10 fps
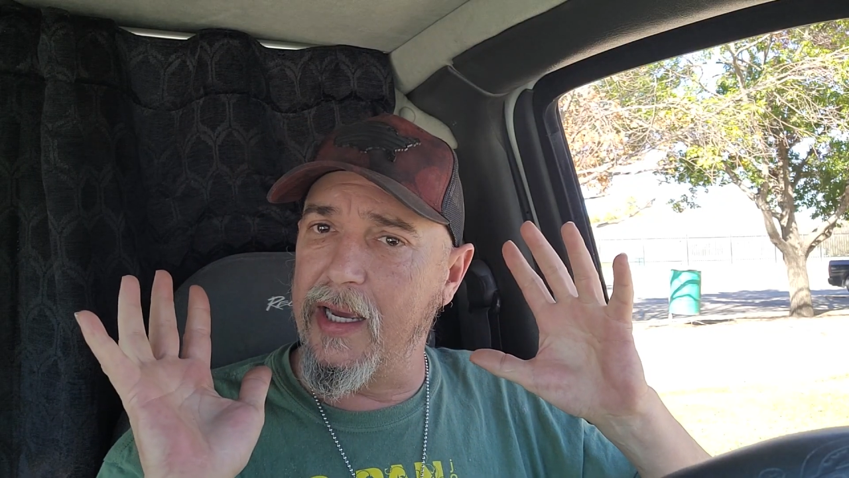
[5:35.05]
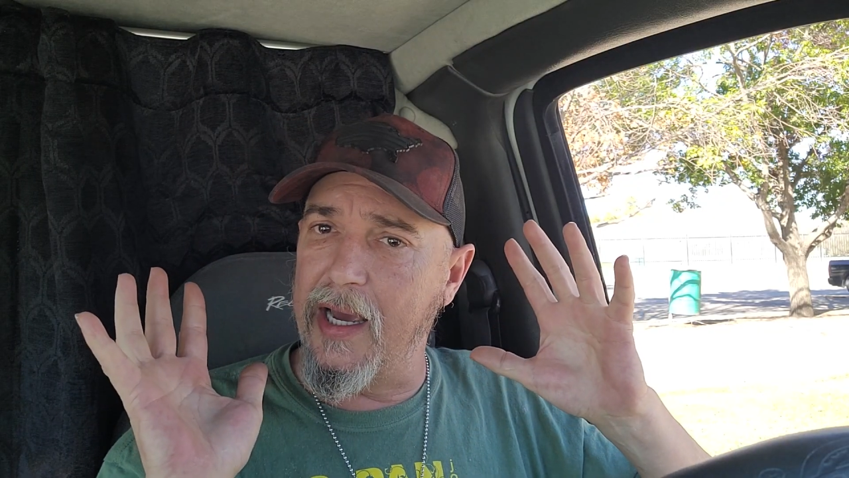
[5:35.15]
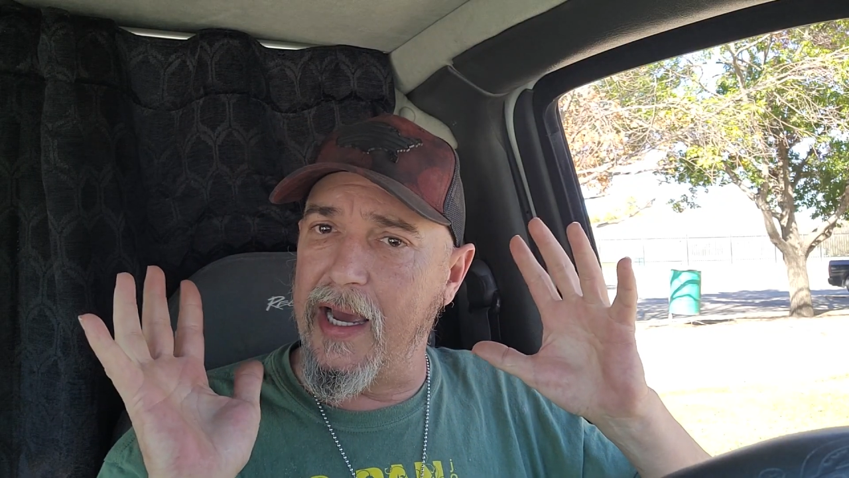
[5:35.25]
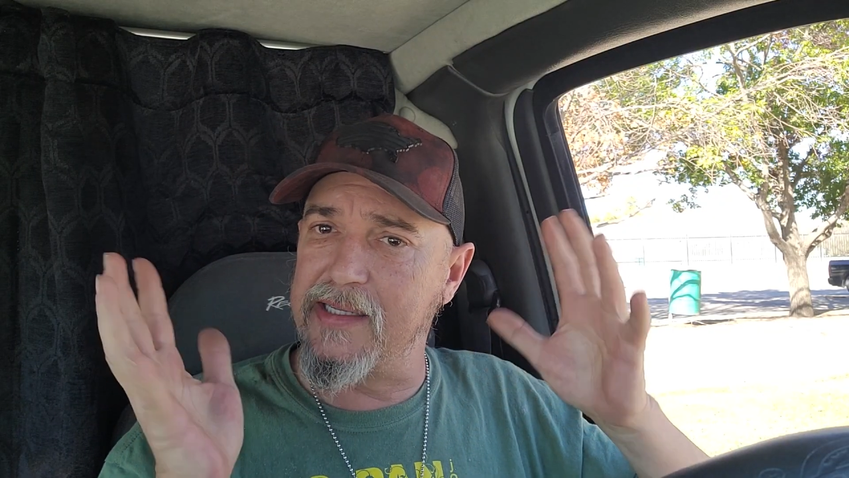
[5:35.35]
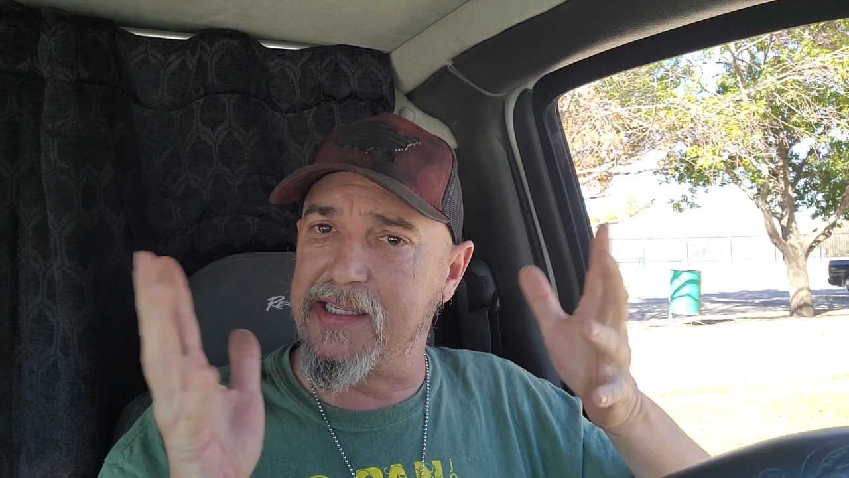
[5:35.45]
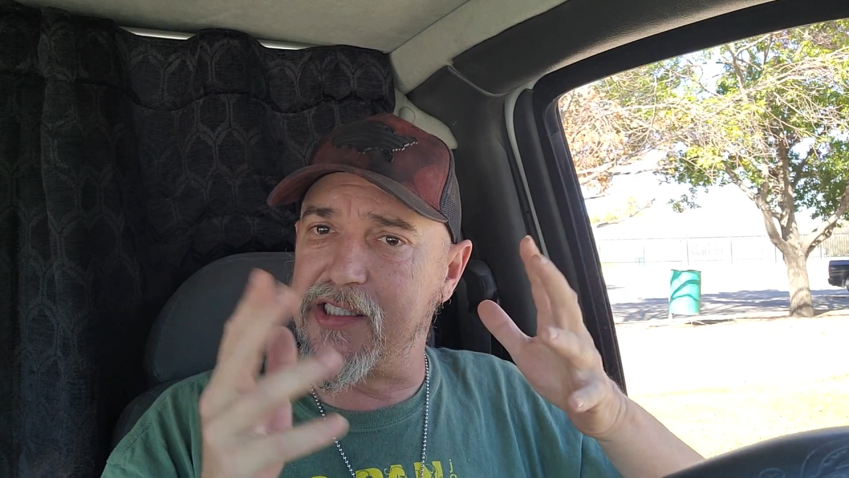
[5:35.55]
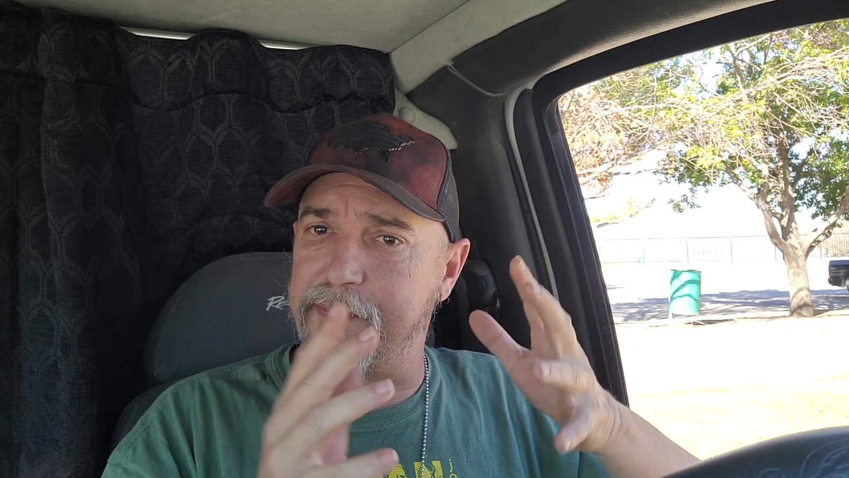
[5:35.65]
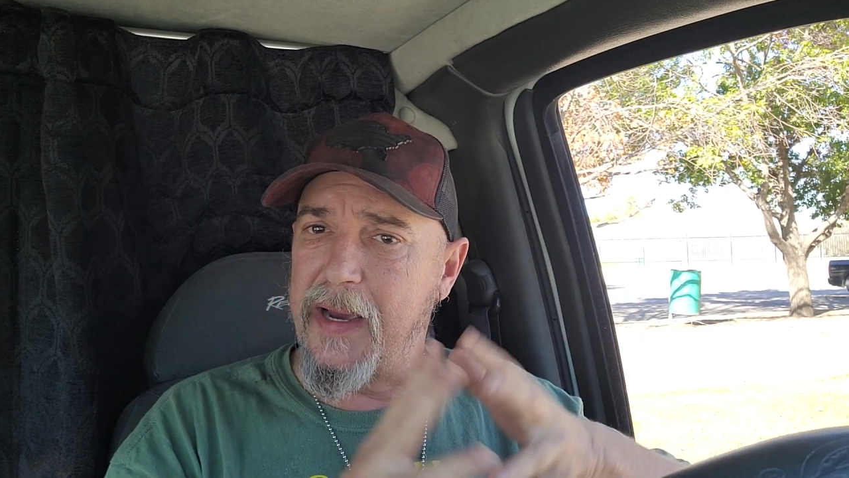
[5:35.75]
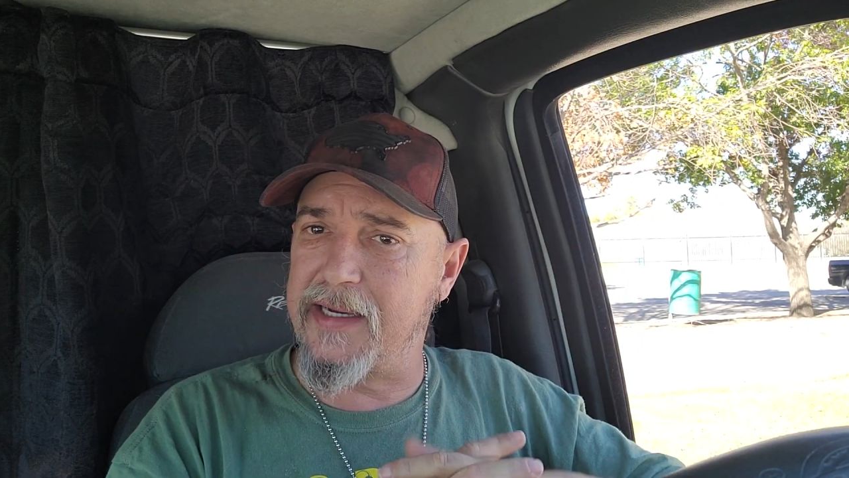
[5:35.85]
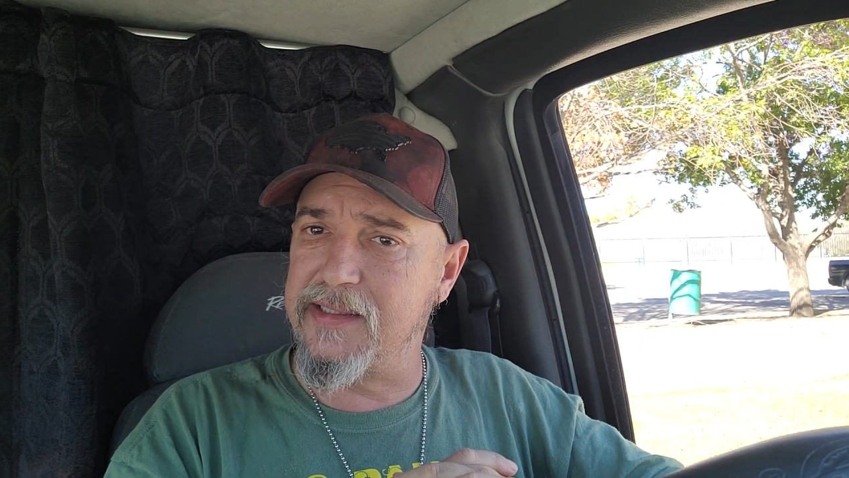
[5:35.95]
as
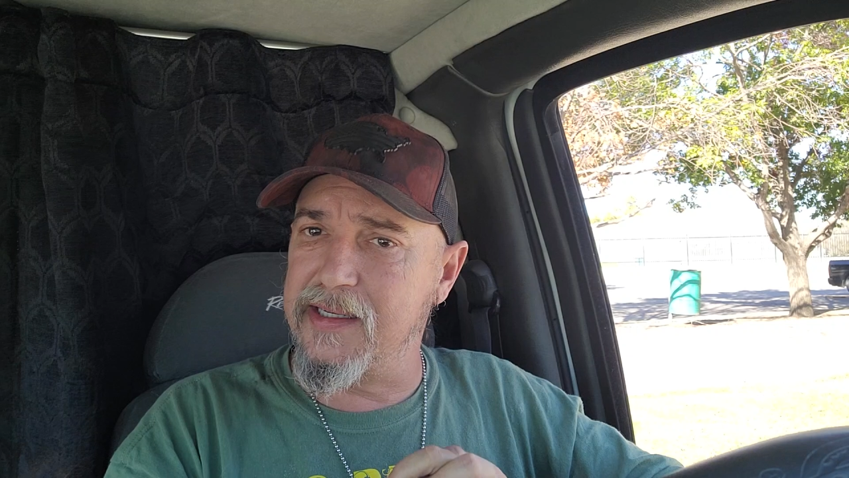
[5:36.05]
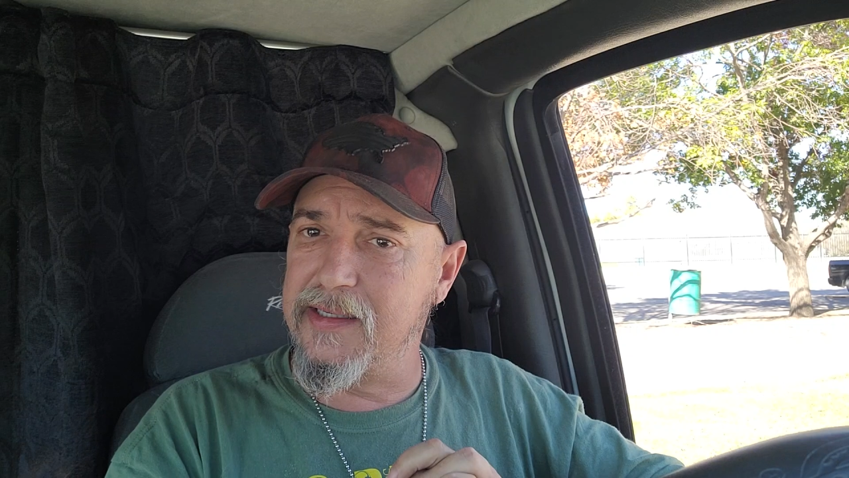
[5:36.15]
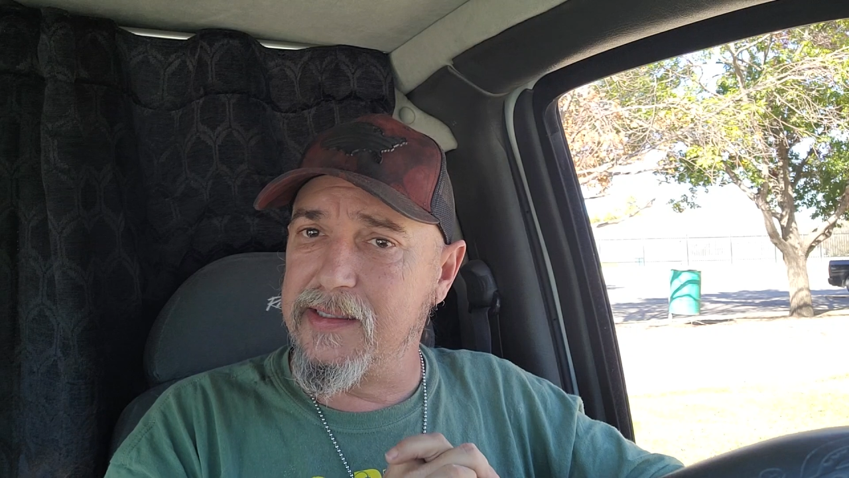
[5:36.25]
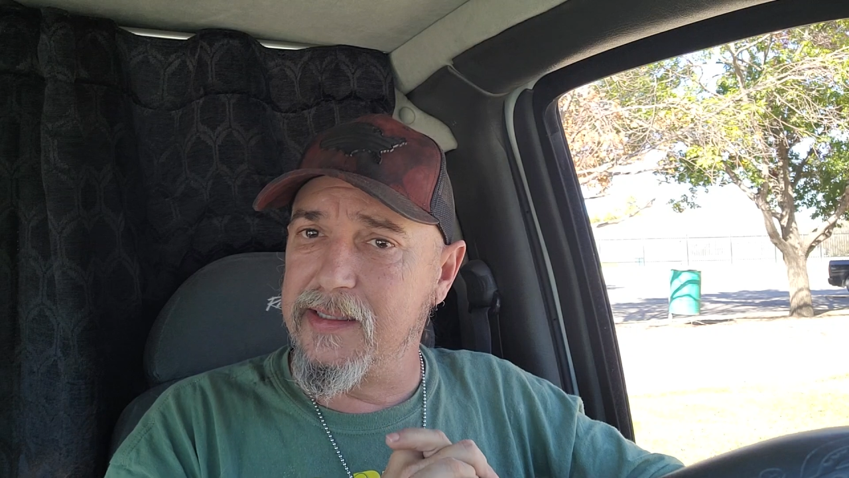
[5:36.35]
expected.